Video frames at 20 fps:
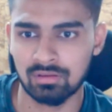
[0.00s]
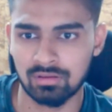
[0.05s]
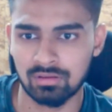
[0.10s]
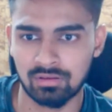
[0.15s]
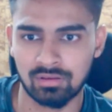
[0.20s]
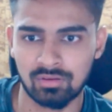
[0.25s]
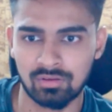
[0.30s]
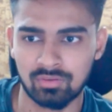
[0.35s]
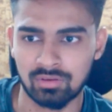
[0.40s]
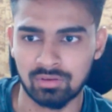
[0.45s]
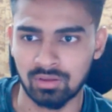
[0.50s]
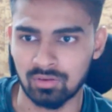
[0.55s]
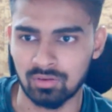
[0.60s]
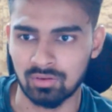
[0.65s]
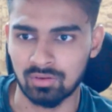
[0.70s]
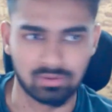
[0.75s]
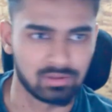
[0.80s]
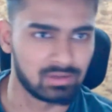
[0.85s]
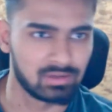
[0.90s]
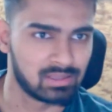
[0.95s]
Okay, cool.
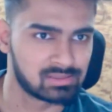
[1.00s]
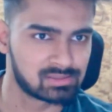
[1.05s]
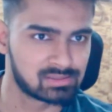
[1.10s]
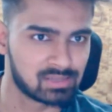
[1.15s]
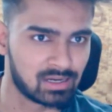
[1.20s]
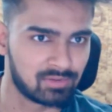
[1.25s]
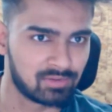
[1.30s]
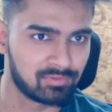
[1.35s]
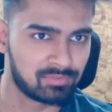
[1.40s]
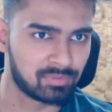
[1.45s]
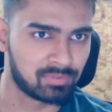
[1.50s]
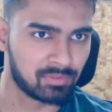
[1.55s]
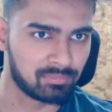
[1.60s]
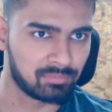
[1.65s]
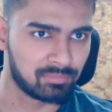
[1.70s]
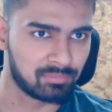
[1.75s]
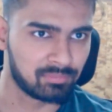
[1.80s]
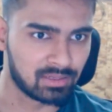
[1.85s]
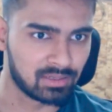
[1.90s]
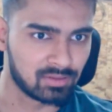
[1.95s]
Let's start with problem
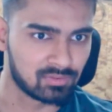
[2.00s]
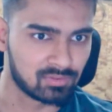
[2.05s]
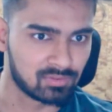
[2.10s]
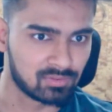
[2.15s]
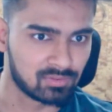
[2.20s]
D now.